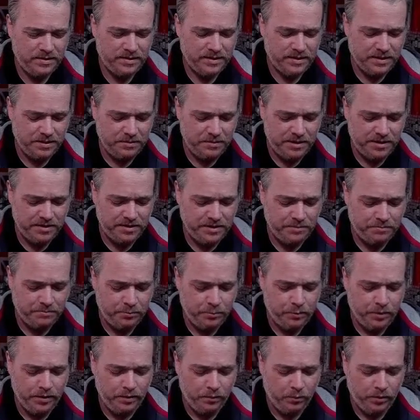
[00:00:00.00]
Coming out to
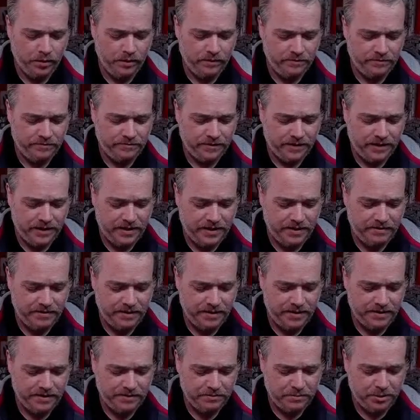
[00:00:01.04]
0.15
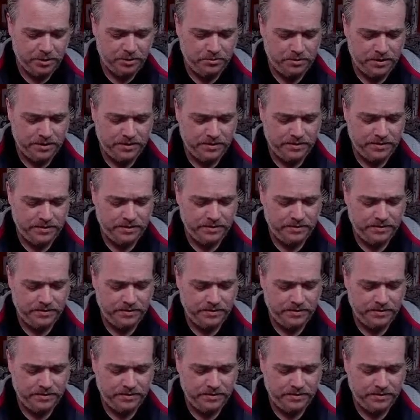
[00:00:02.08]
at the moment.